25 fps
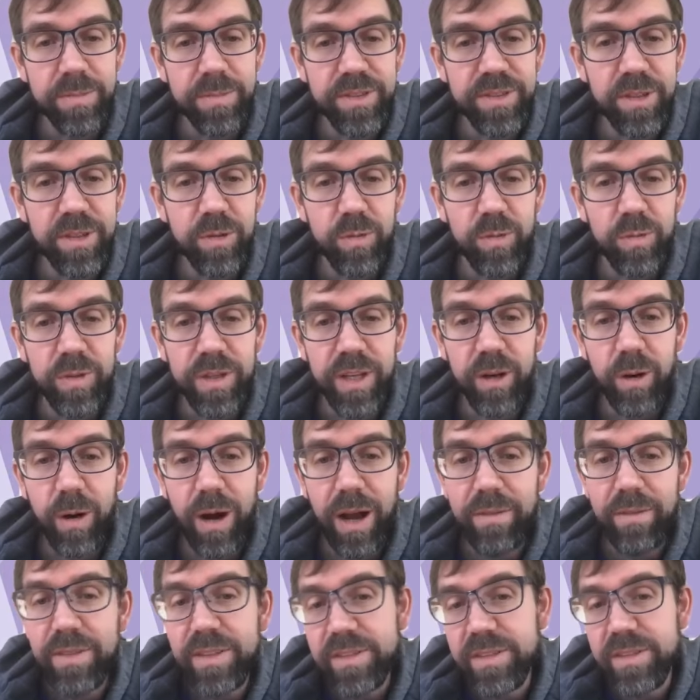So, you know,
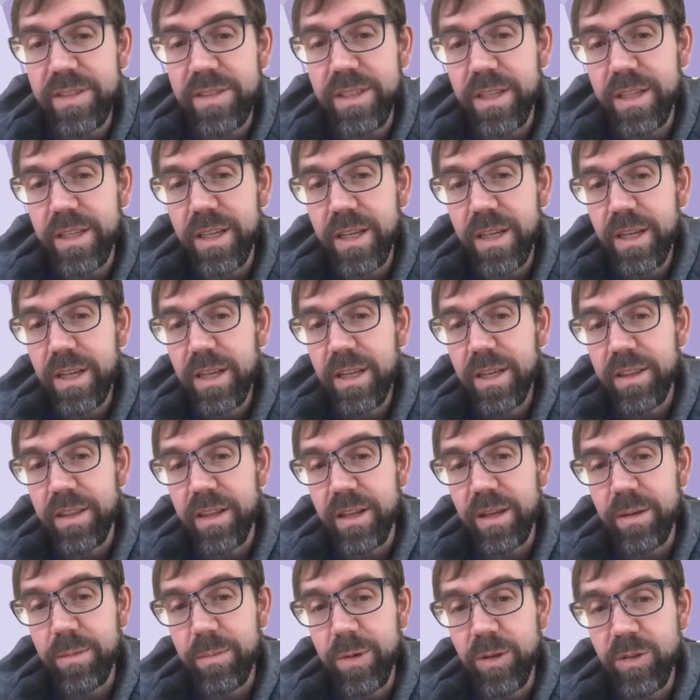obviously
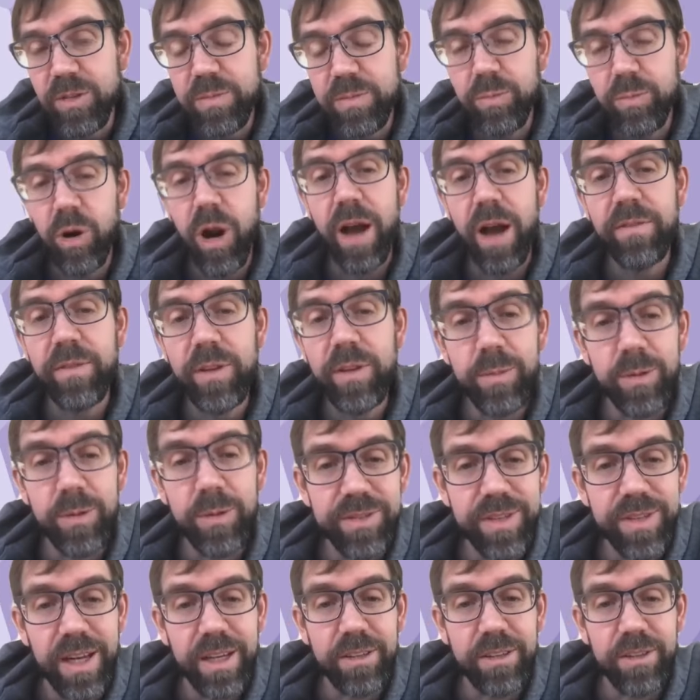the most profitable
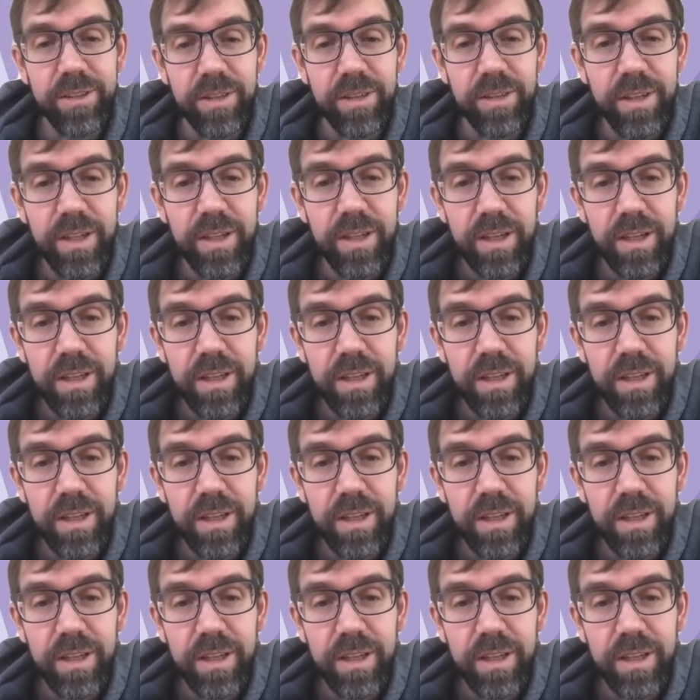sector